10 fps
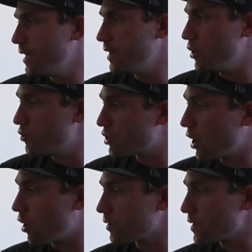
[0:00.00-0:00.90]
They
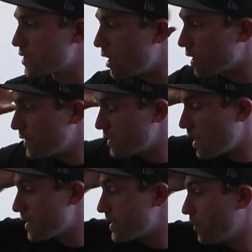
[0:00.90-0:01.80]
usually aren't. The stock
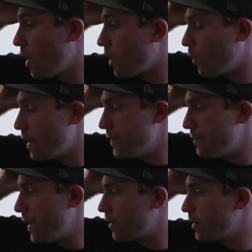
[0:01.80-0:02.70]
exhausts have gone quite a
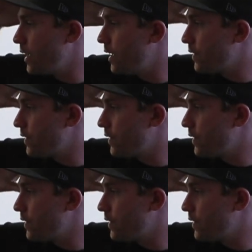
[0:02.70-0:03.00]
bit better.